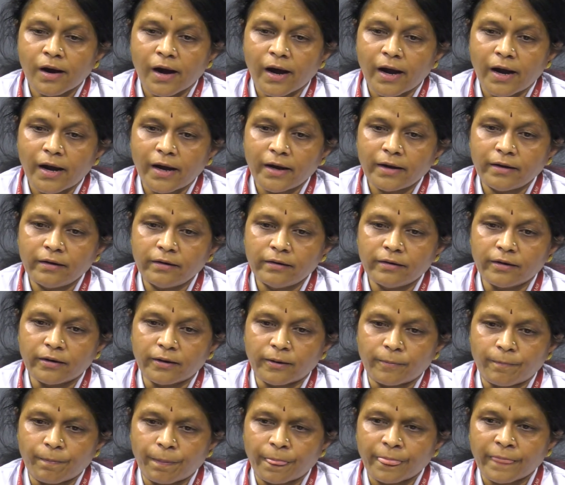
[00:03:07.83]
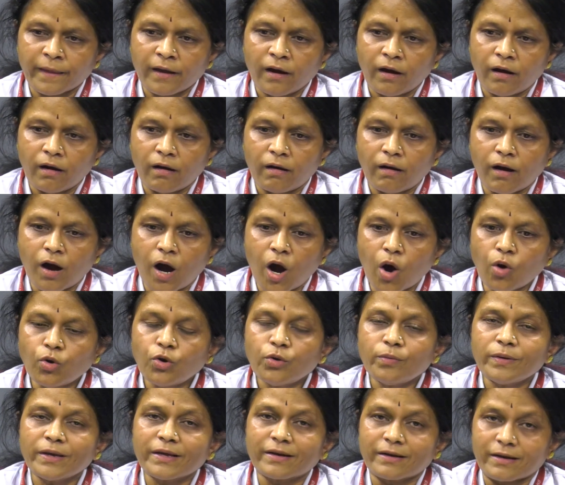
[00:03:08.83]
And how
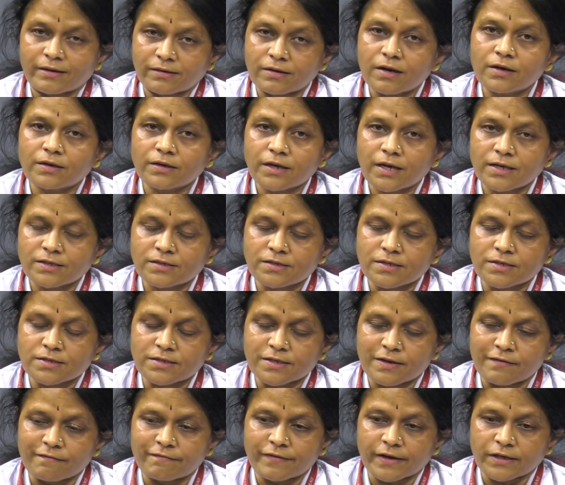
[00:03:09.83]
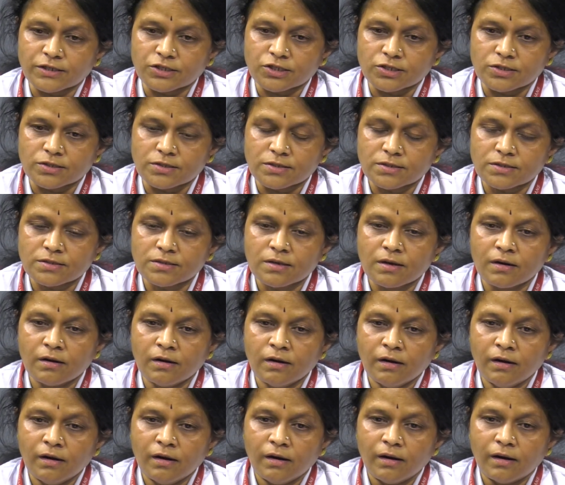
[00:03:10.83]
do we recognize these infections?
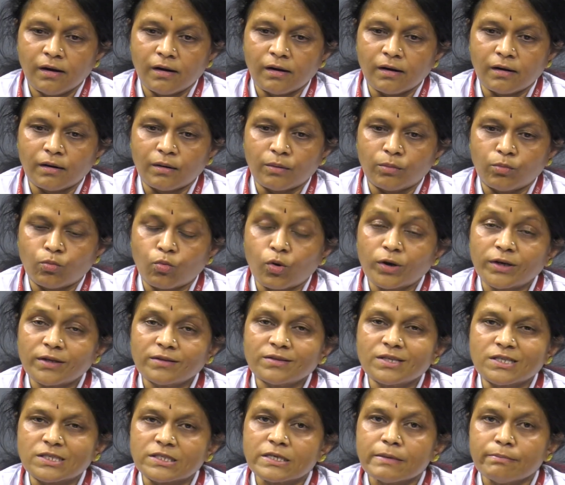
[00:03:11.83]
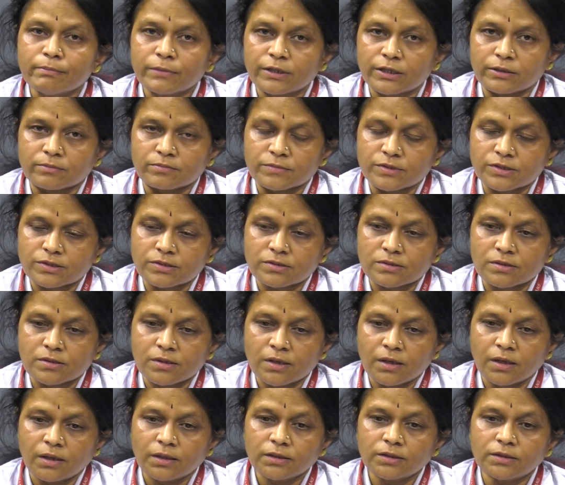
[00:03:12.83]
Uh, what are the symptoms?
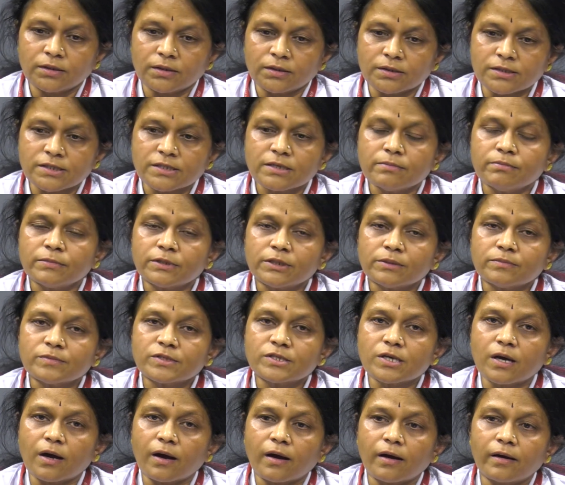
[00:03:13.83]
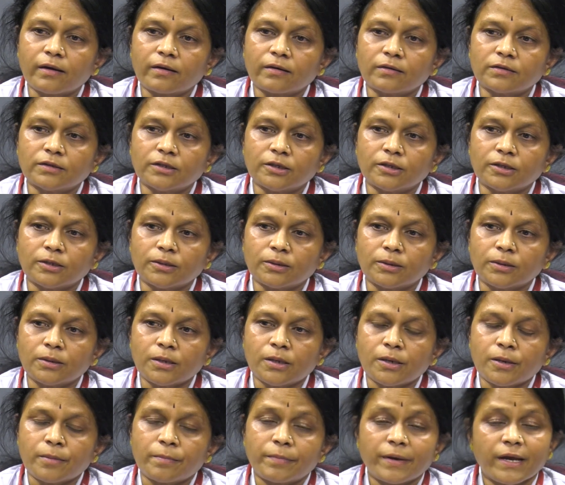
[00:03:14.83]
The symptoms are the
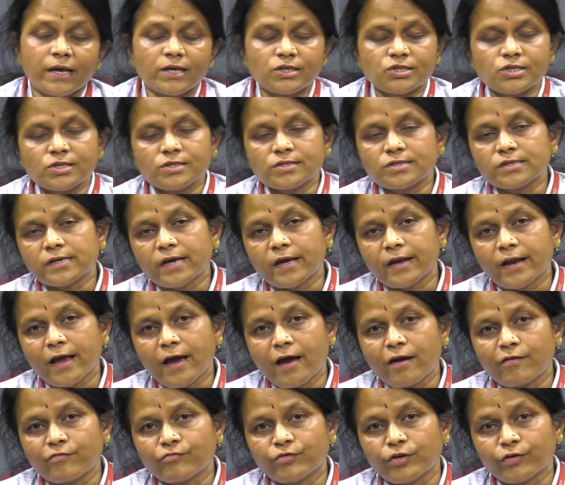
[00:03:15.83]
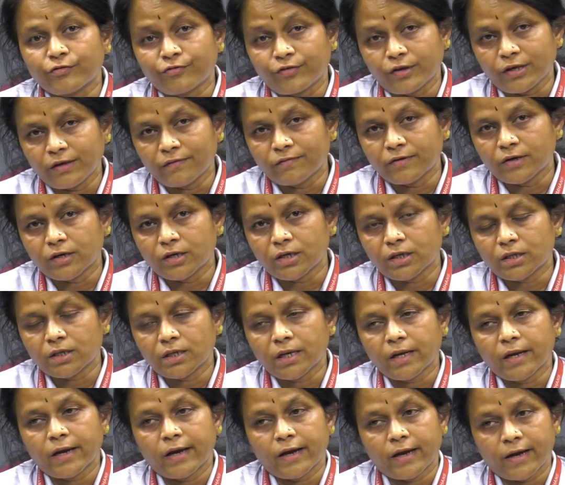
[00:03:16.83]
Patients can have a fever,
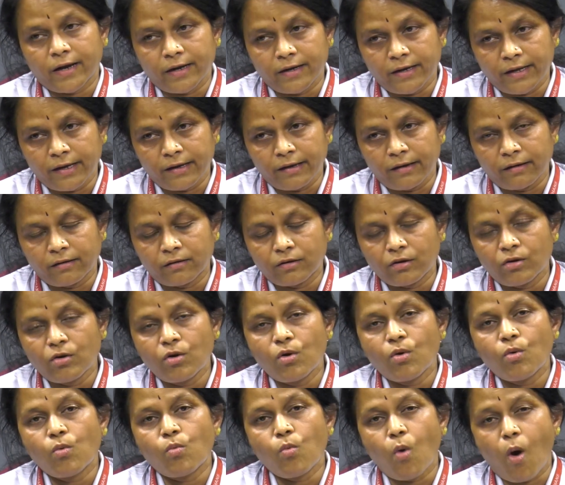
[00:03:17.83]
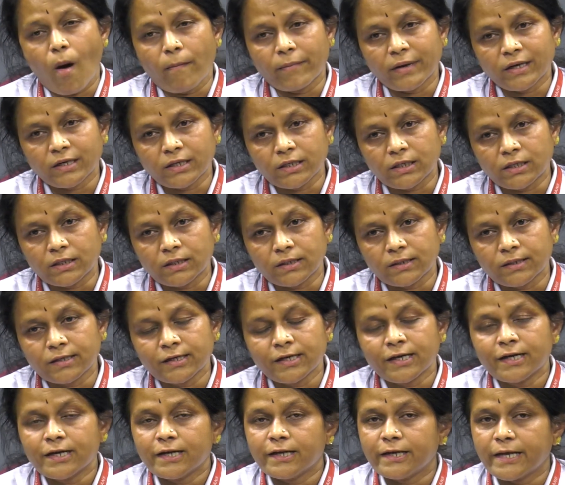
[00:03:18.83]
headache, vomiting,
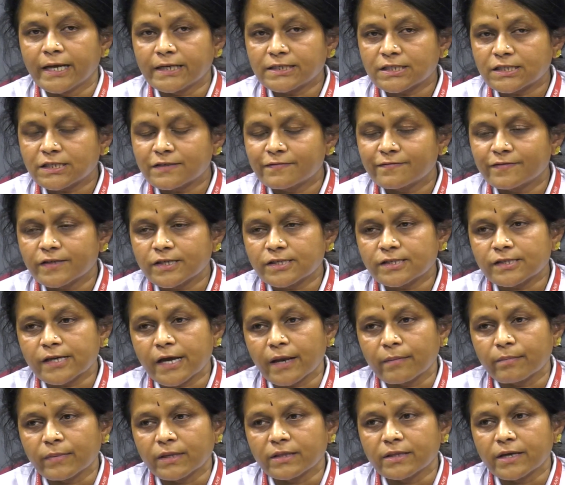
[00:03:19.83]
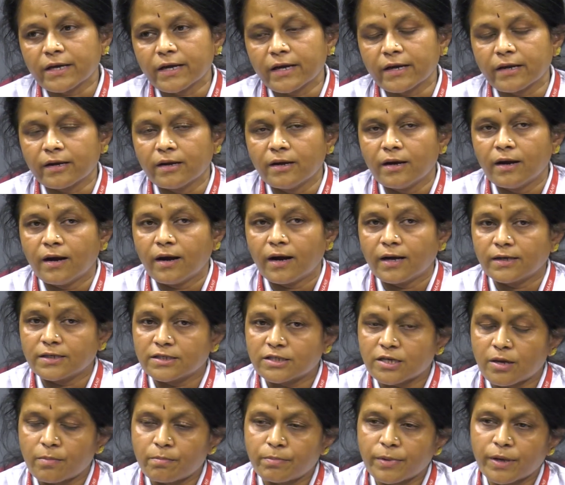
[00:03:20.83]
neck stiffness can be there, and
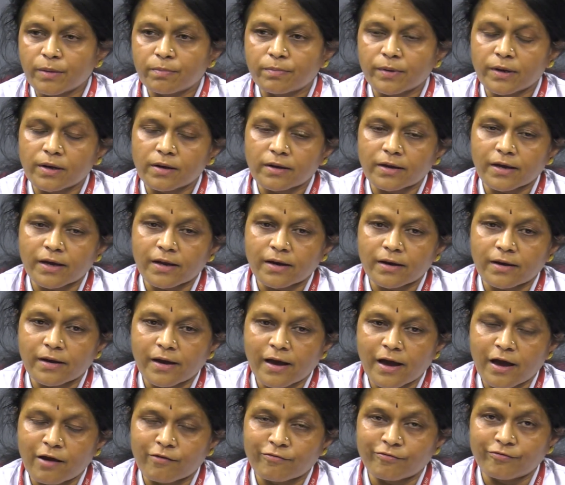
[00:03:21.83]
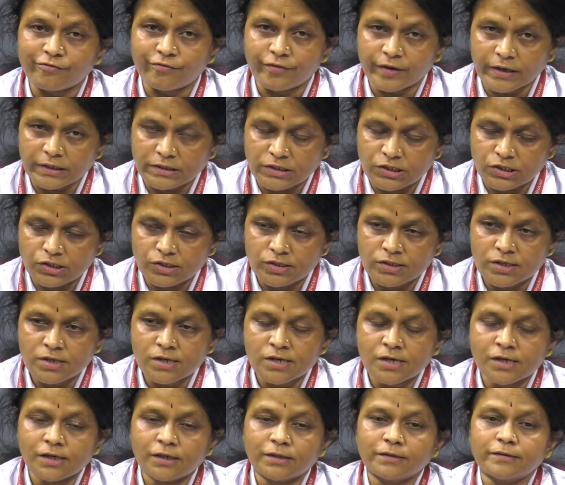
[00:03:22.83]
some people can have fits.
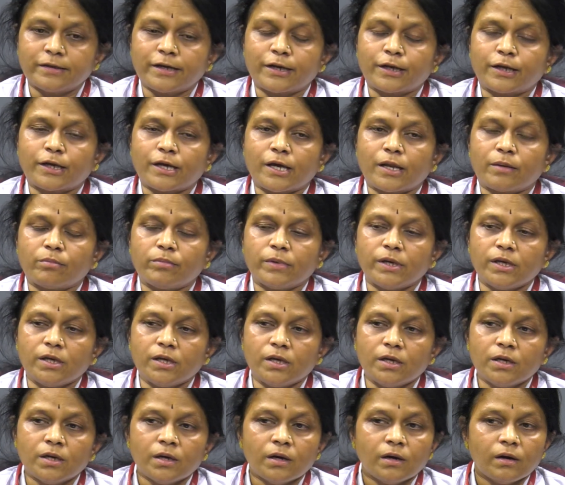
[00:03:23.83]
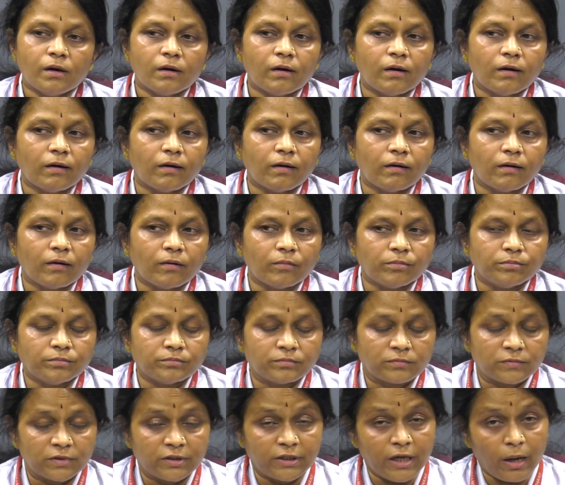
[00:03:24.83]
There can be a uh,
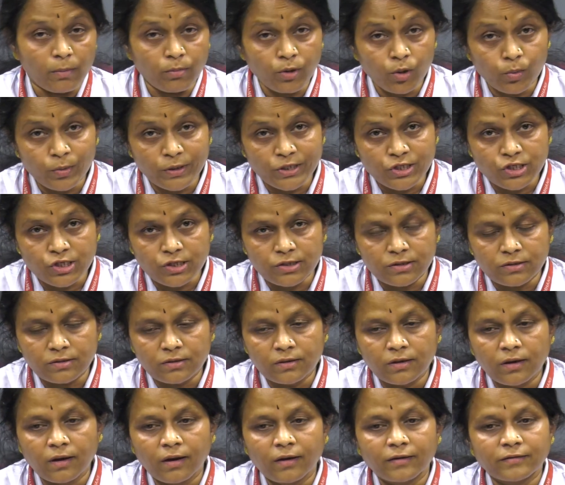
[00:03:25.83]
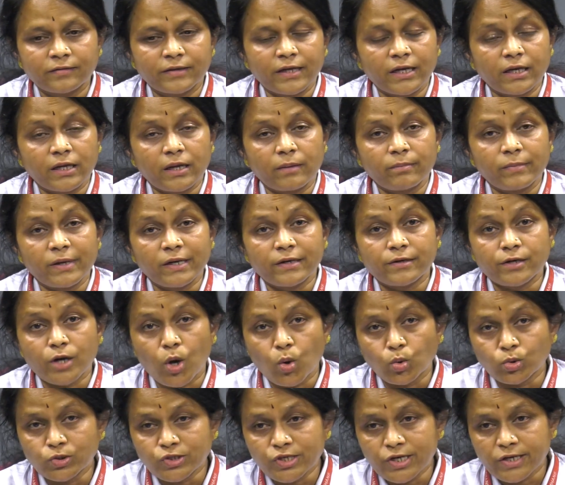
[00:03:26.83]
double vision, there can be
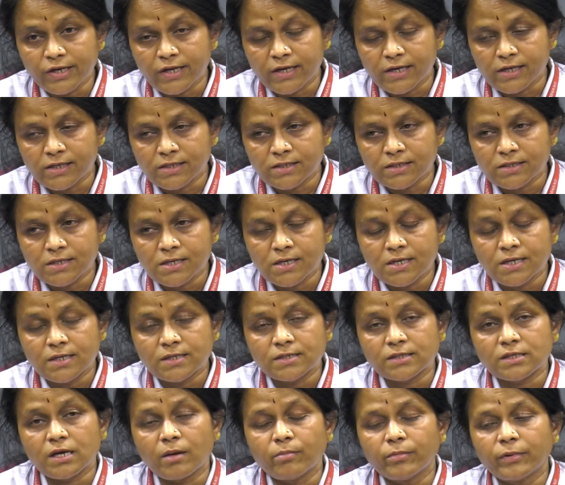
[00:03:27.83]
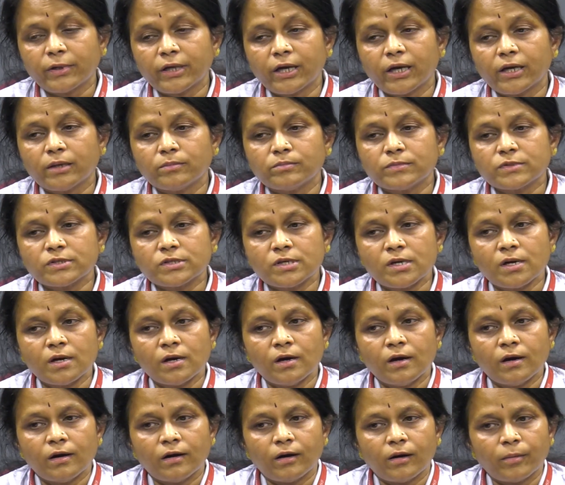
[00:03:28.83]
drowsiness. Sometimes
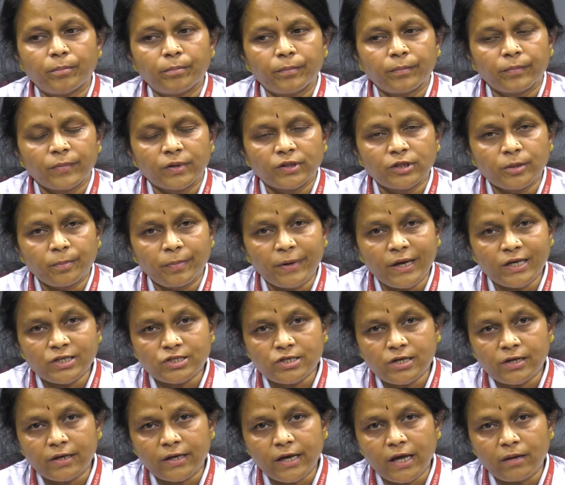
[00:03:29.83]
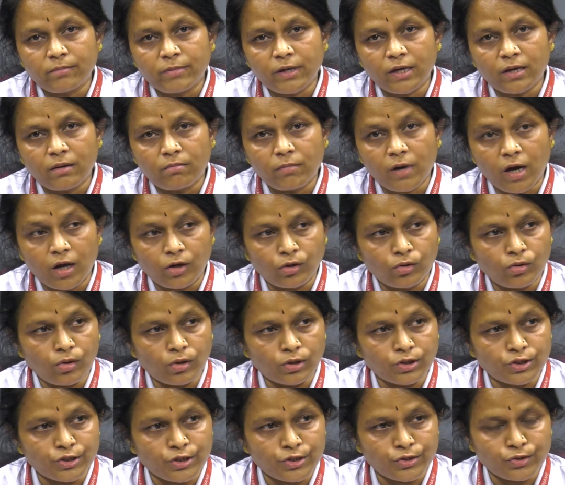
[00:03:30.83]
uh, the patient can become
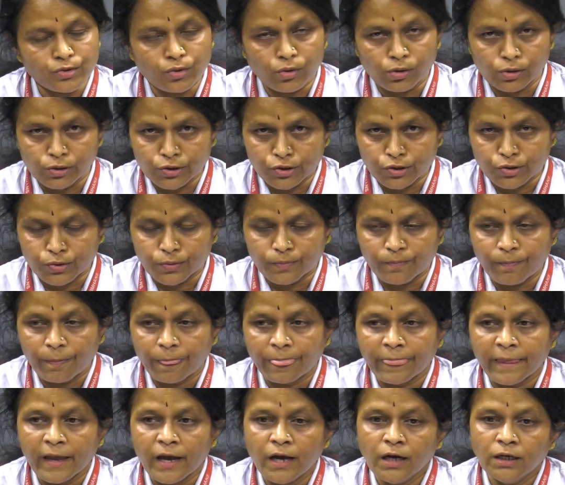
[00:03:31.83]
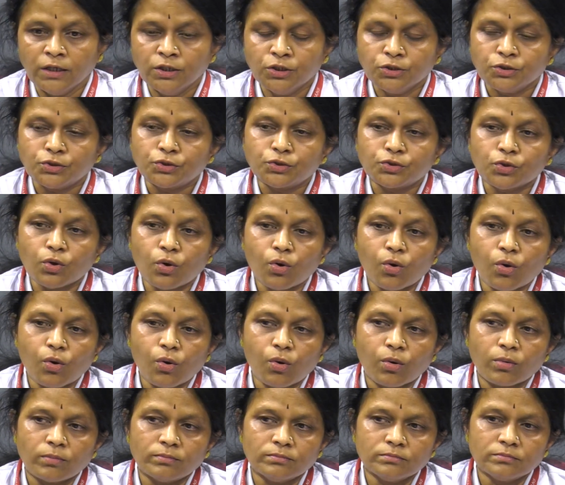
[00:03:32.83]
unconscious also.
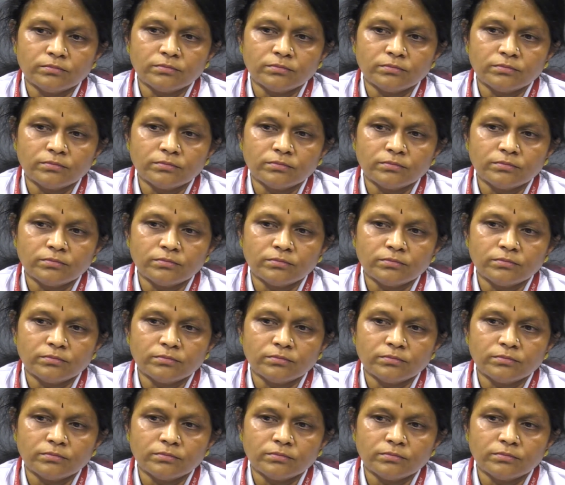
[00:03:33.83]
So,